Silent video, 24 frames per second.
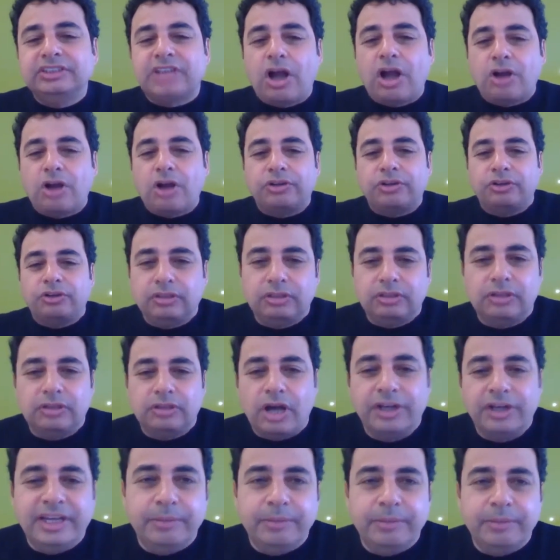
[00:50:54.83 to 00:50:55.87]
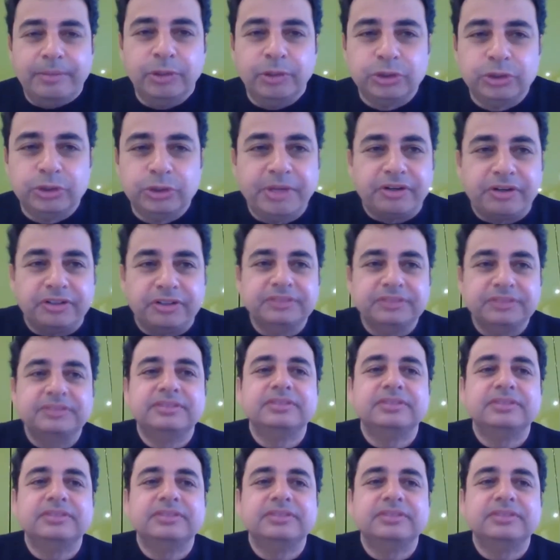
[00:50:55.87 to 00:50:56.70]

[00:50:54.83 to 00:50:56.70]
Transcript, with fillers: are unable to mirror?